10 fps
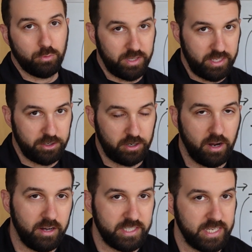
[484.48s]
within your
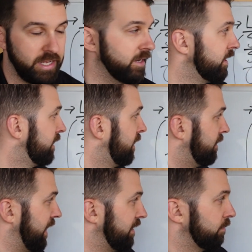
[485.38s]
content,
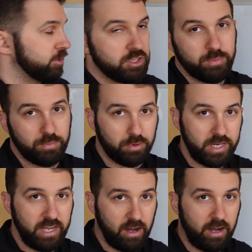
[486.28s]
that number should be
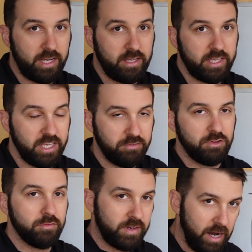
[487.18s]
pretty high if
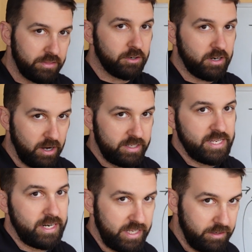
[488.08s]
you've got their
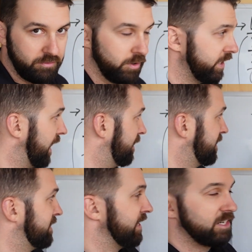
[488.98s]
contact info. Again,
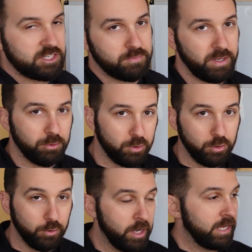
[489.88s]
this is not just people
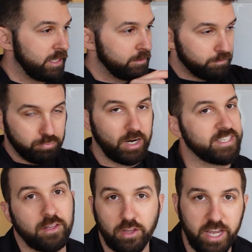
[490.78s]
who
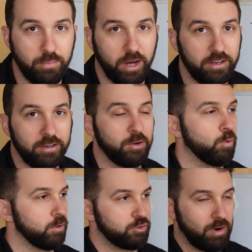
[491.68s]
pressed a like button
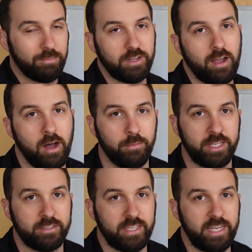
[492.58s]
or dropped a
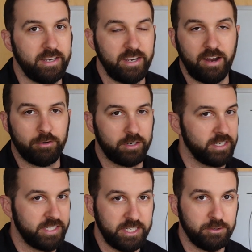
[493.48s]
comment and never
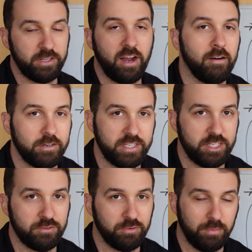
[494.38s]
continued the
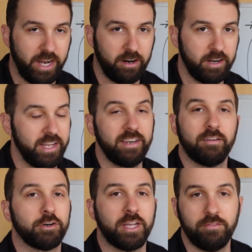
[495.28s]
conversation from there and
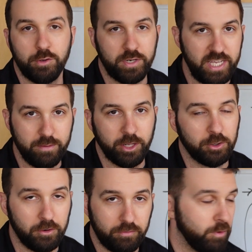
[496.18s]
never gave you an email
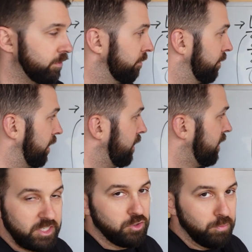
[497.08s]
or a phone number.
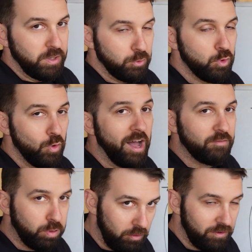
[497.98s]
These are people who
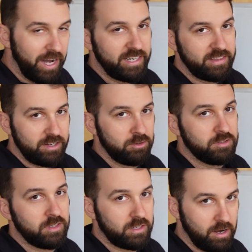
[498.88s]
have provided
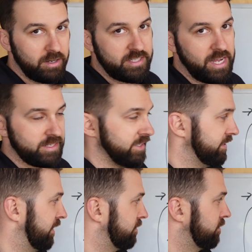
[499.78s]
those contact
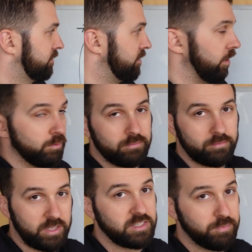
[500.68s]
details. So
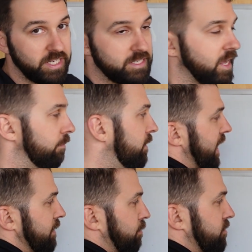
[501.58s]
that's a big step.
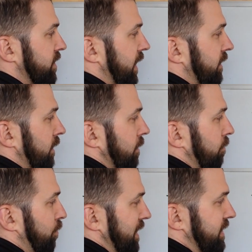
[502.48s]
80%,
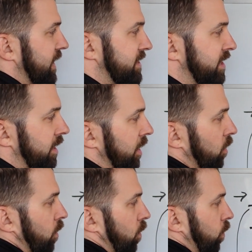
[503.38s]
best case
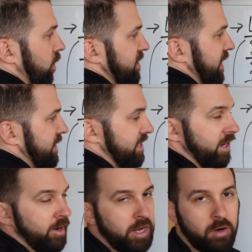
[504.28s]
scenario, worst case
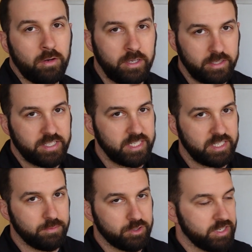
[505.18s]
scenario,
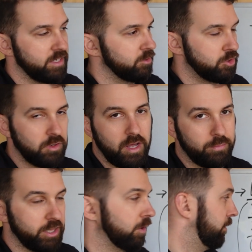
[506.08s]
60% should
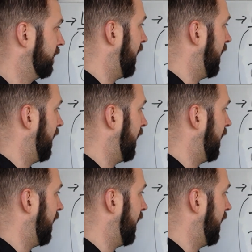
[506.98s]
not be lower than